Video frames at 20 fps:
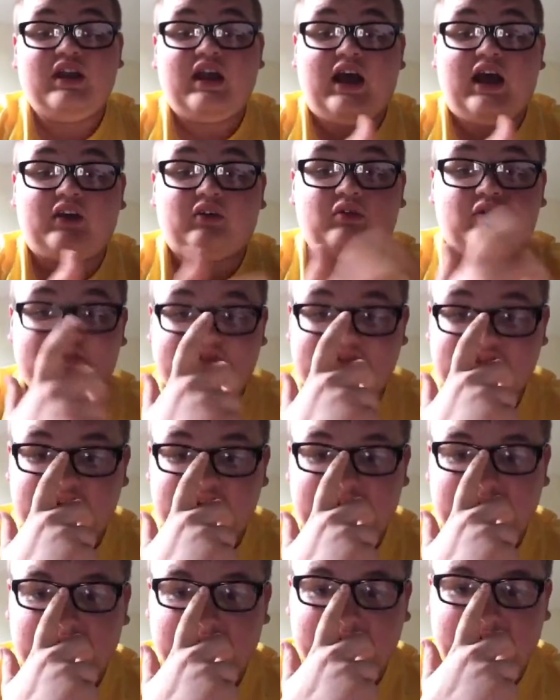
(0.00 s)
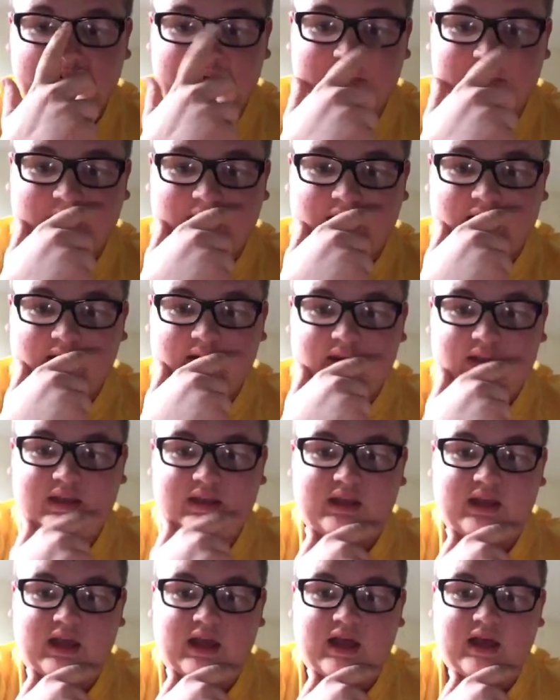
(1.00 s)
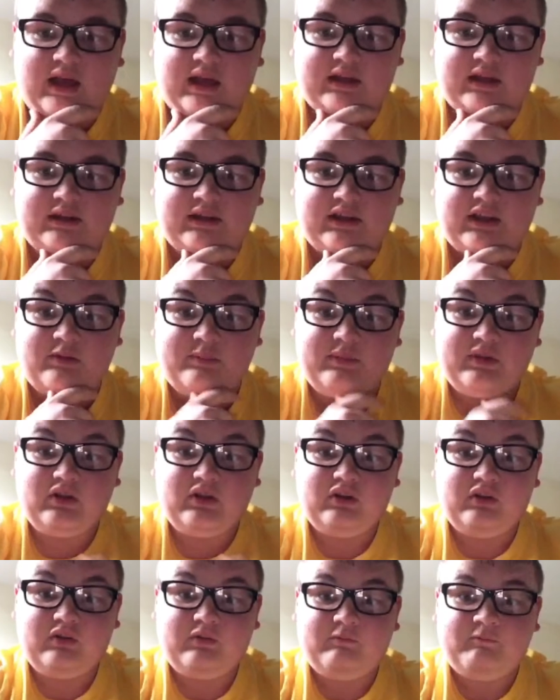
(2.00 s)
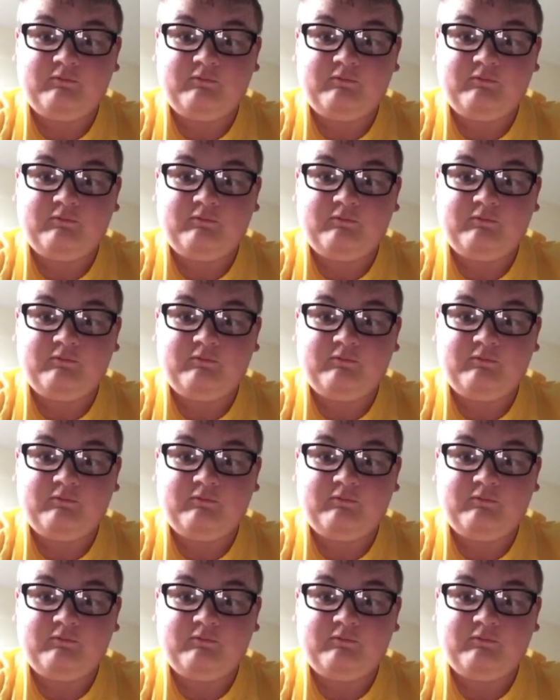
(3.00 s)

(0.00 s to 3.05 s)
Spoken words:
I'd love to hear your feedback, and it'll be good.